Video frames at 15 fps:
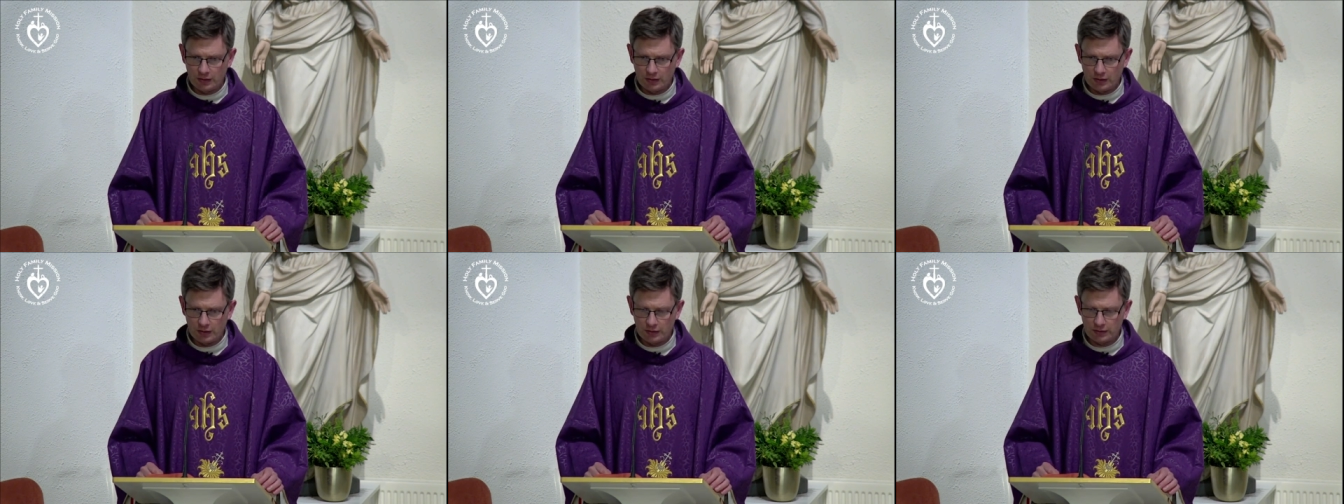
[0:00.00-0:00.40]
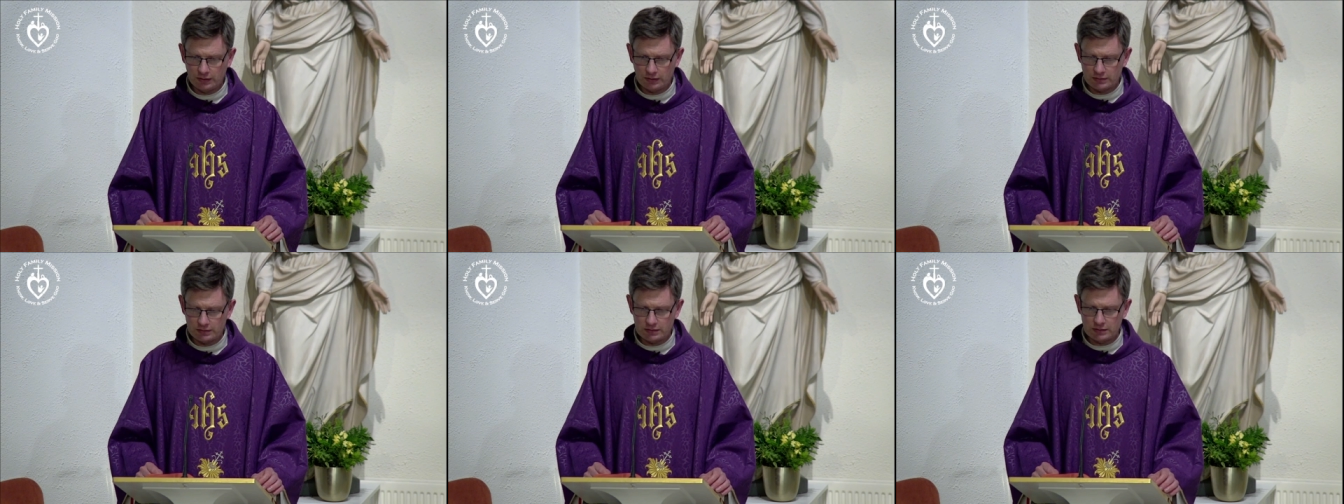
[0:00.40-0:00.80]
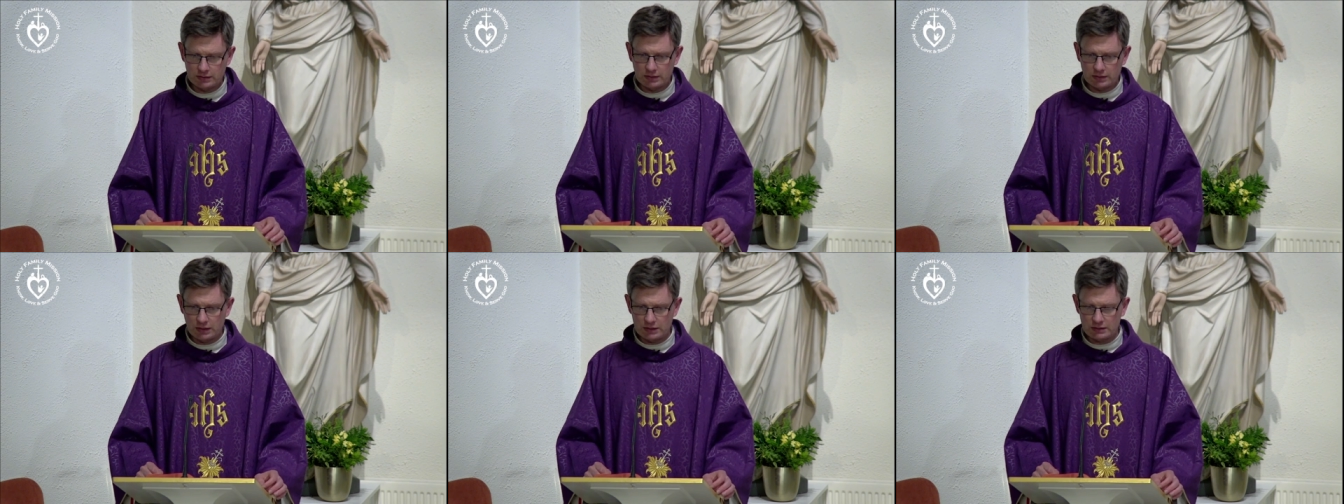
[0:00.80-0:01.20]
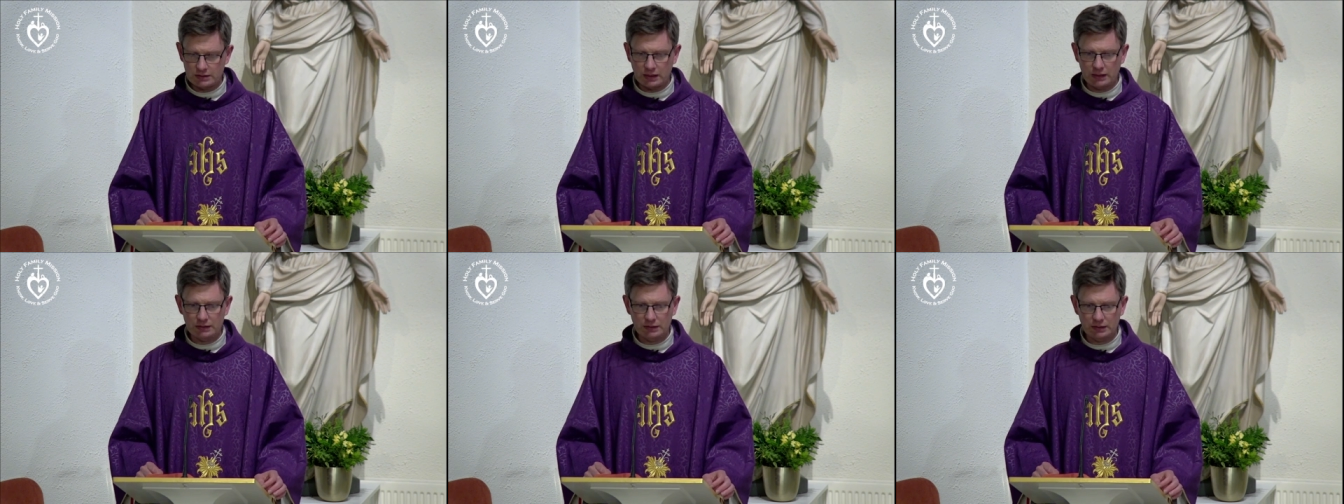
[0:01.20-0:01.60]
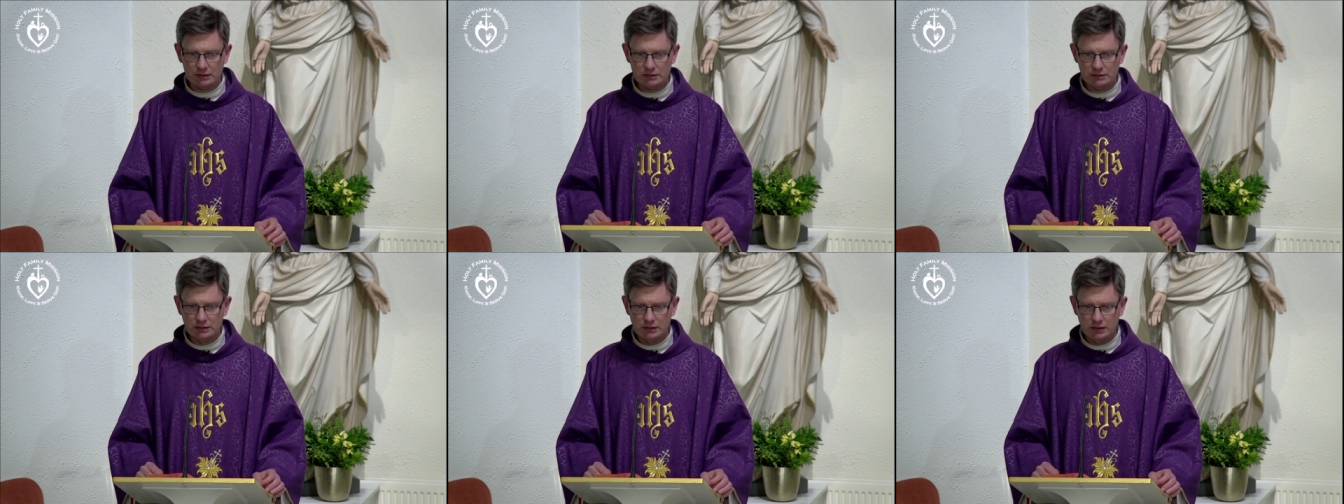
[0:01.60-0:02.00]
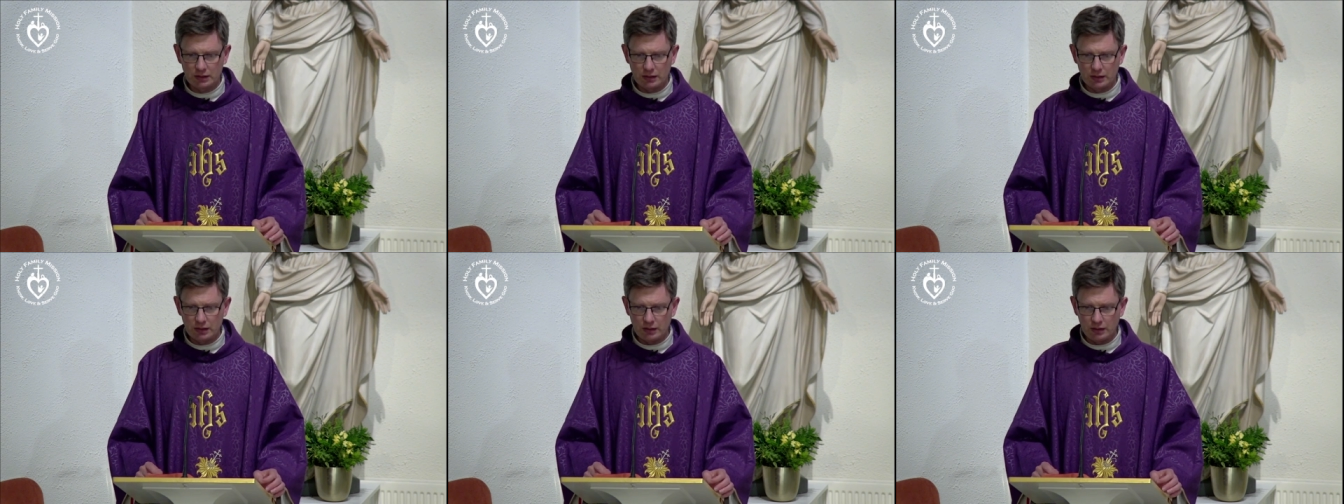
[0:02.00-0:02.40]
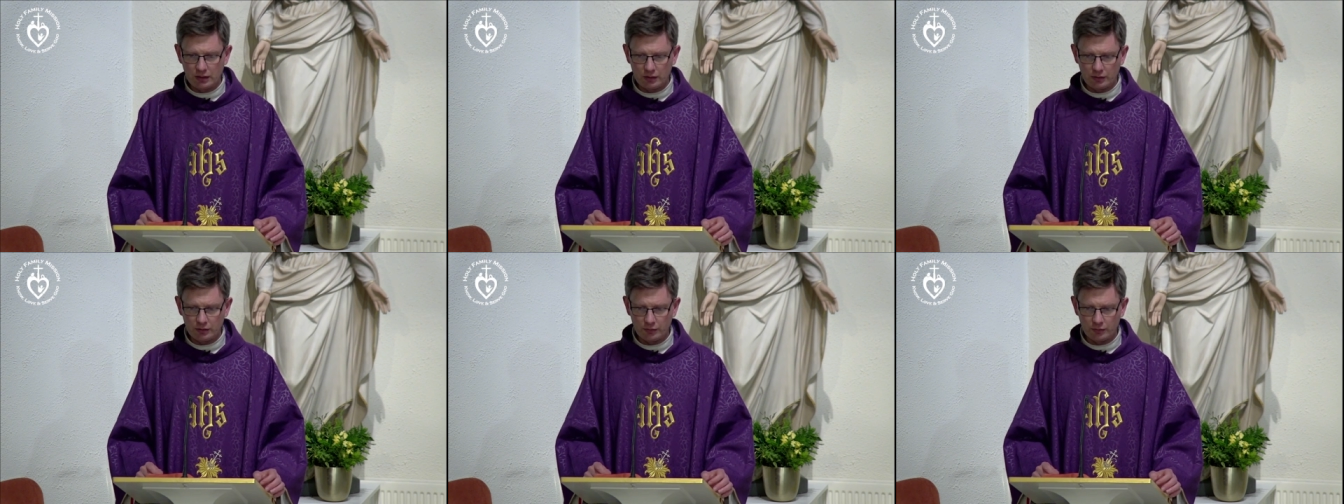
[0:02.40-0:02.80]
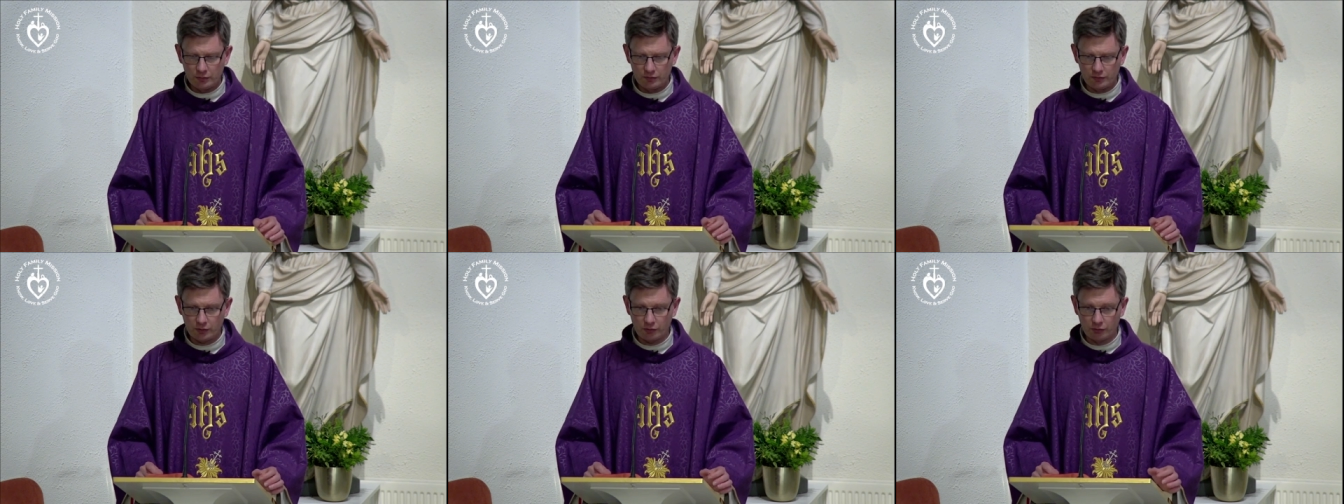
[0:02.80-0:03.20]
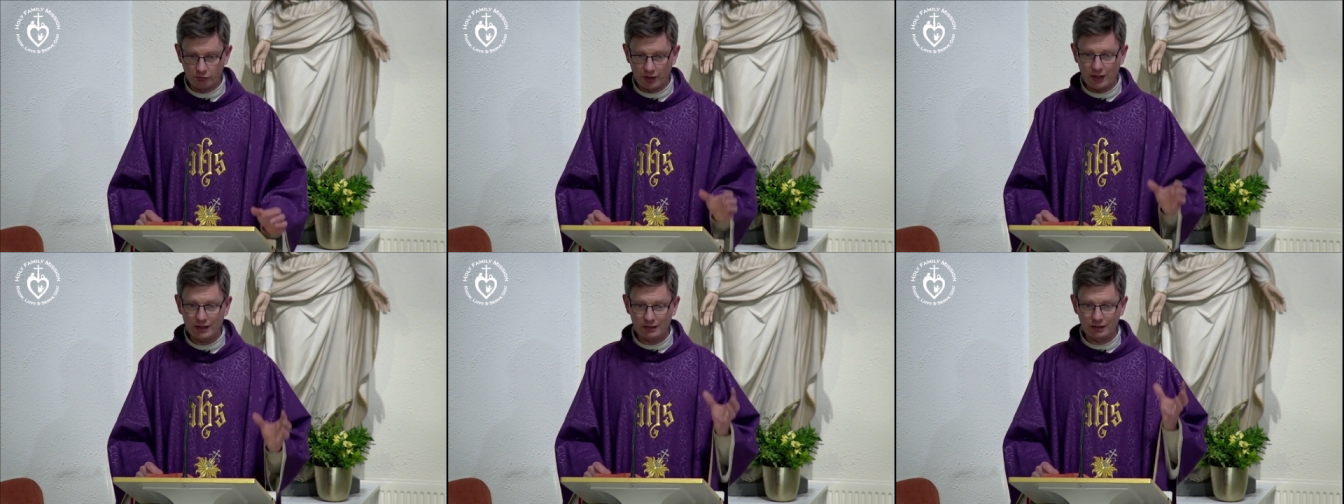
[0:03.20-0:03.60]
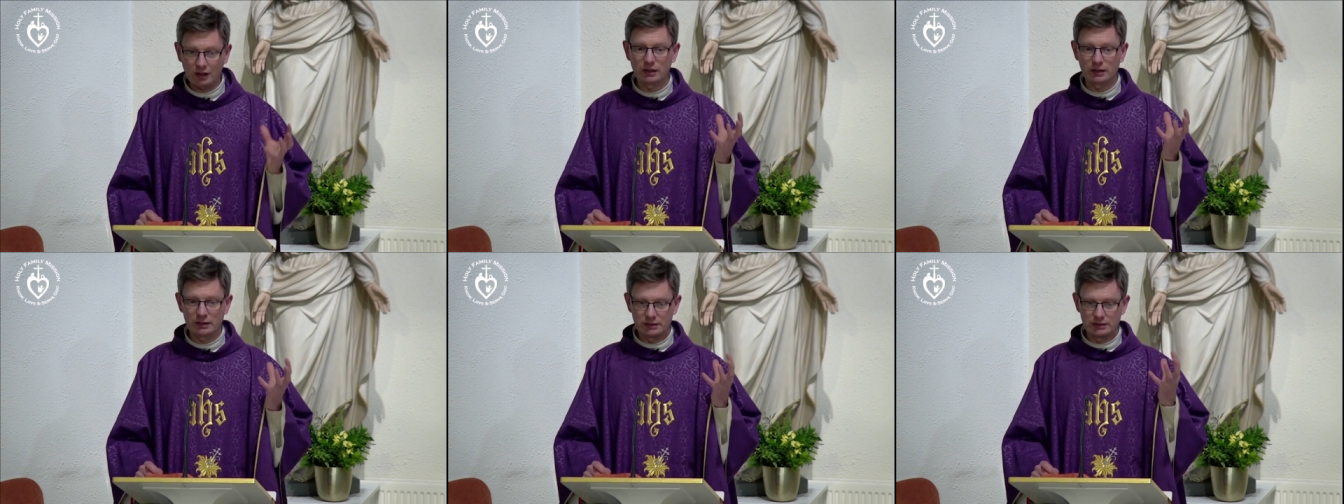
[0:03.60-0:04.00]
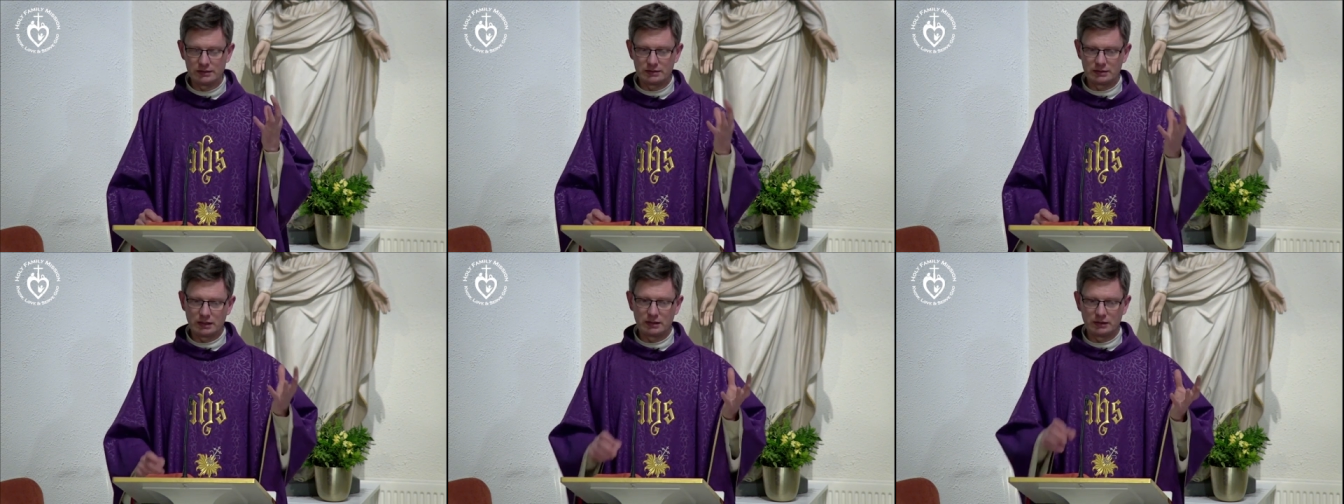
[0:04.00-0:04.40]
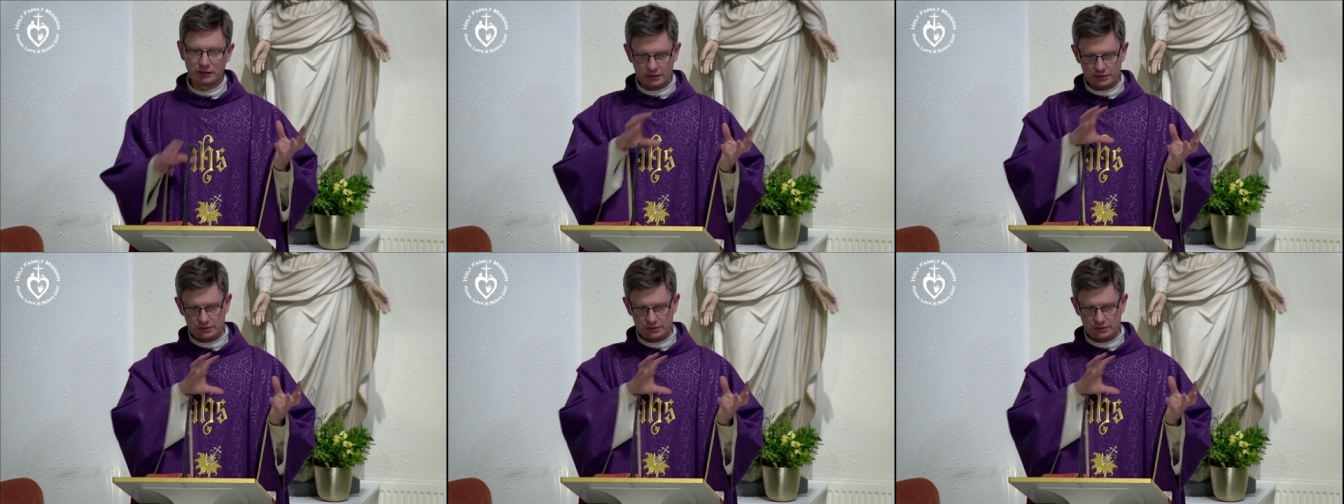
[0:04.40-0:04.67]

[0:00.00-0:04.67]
I think as, as Catholics, one of our great guides in this,